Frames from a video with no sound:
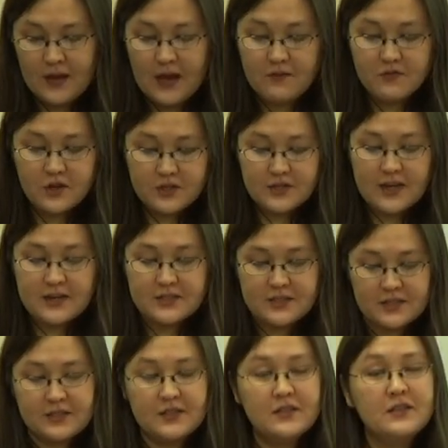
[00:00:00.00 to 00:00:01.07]
have
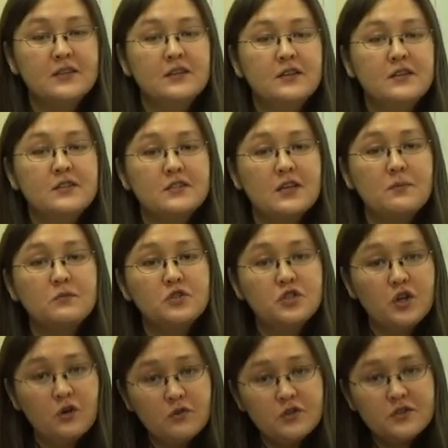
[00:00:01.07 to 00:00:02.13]
connected some
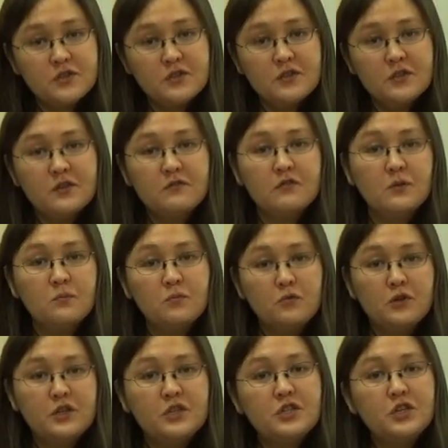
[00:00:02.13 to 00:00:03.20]
jokes from
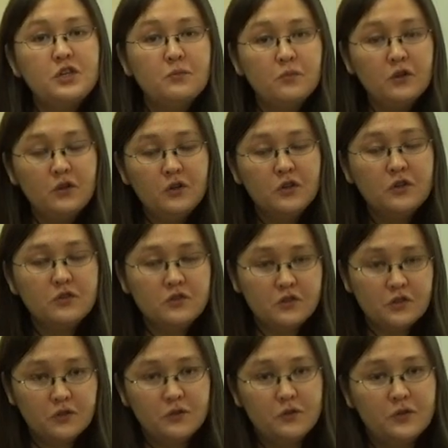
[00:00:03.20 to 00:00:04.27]
British humor
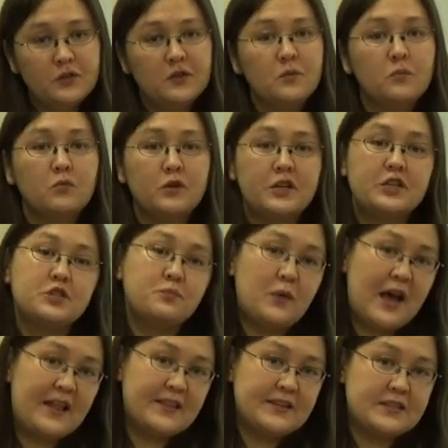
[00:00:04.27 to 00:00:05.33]
to British
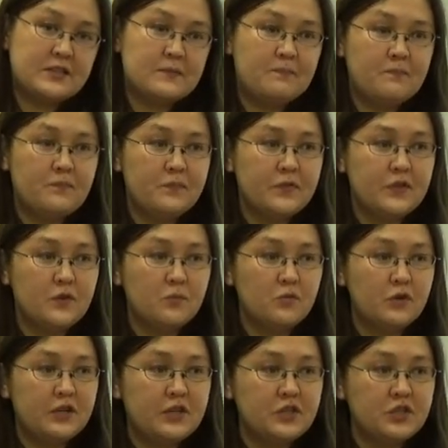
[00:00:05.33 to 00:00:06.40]
palate, the
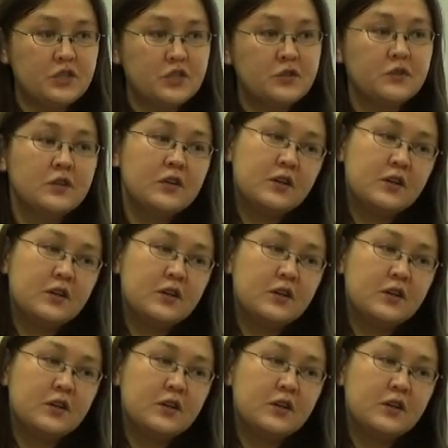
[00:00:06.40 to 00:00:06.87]
British